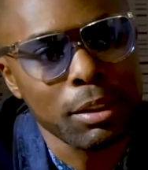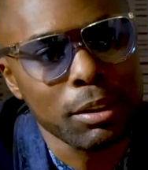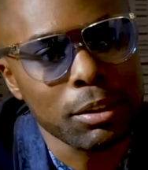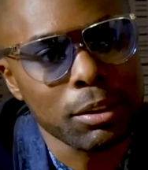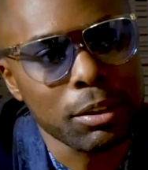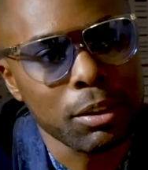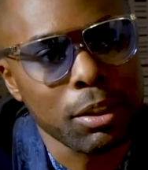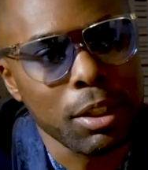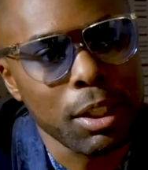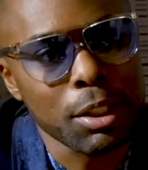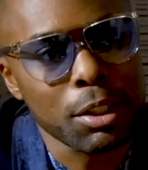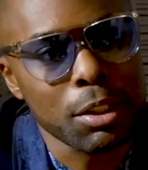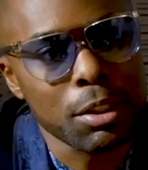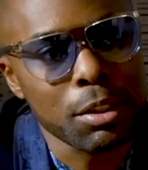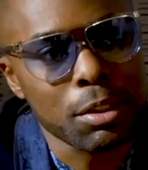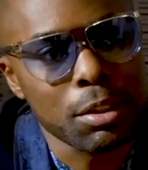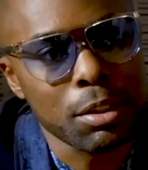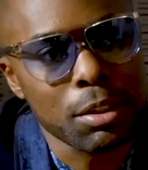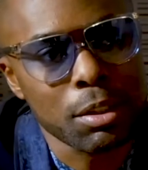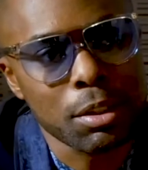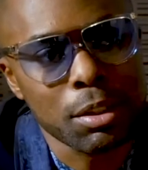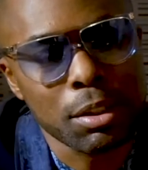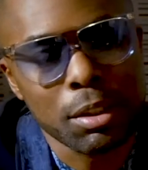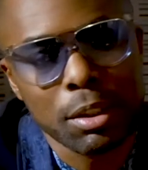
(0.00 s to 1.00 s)
So I
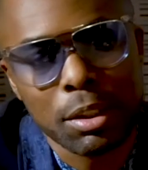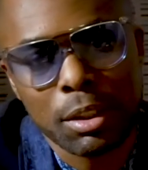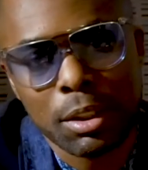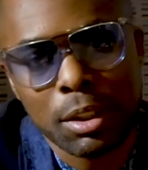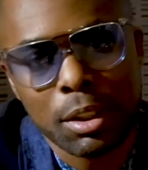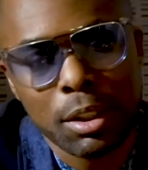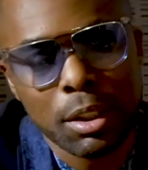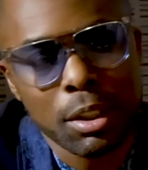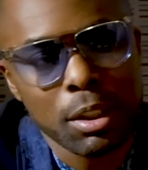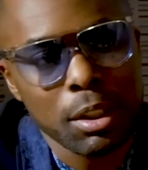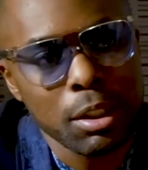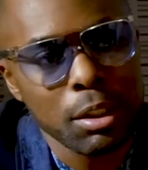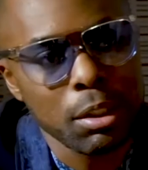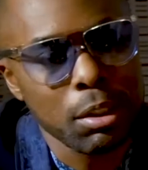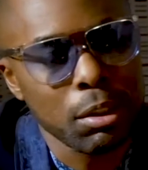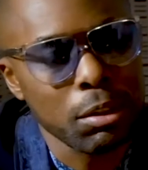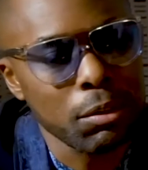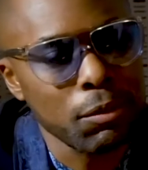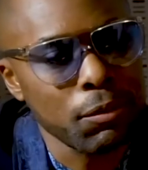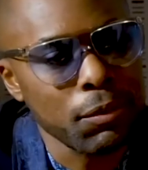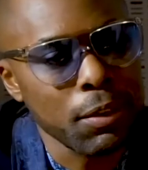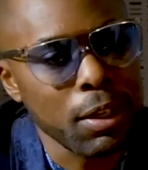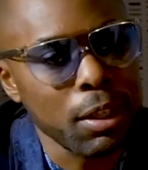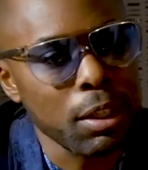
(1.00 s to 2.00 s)
just,
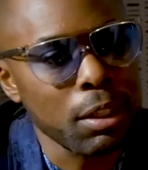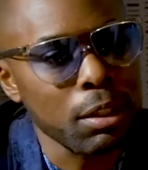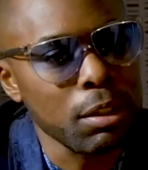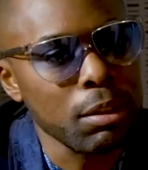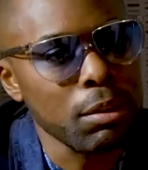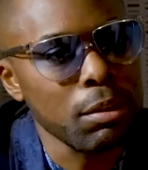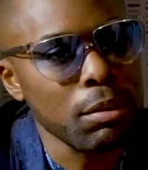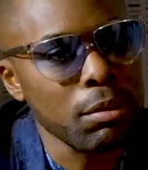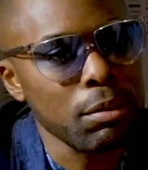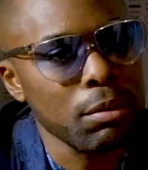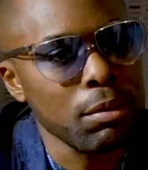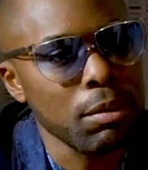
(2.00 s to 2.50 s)
fell in.